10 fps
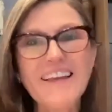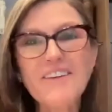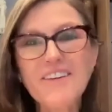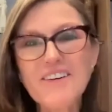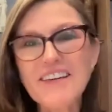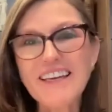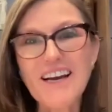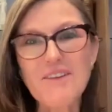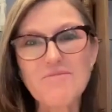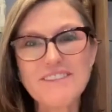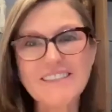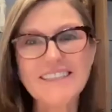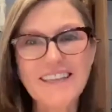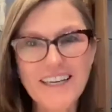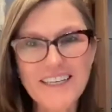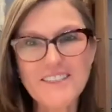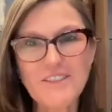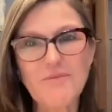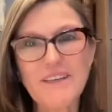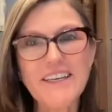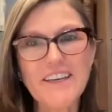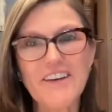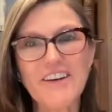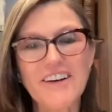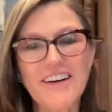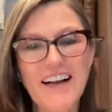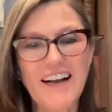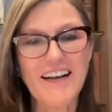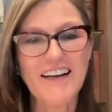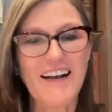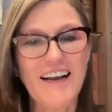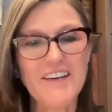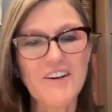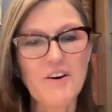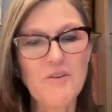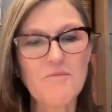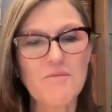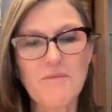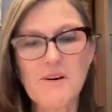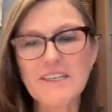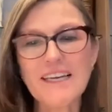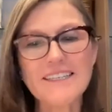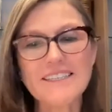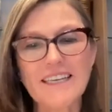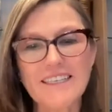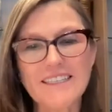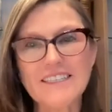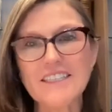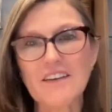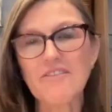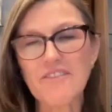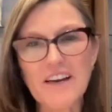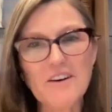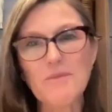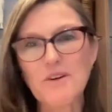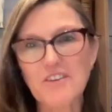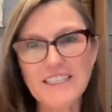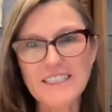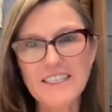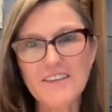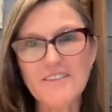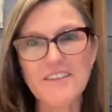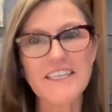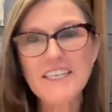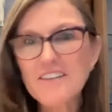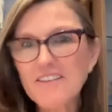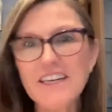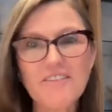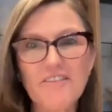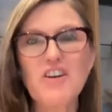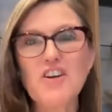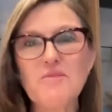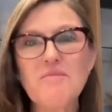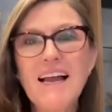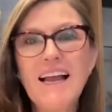you, Oki. I'm delighted to be here. I know Monex is a very progressive, innovative firm,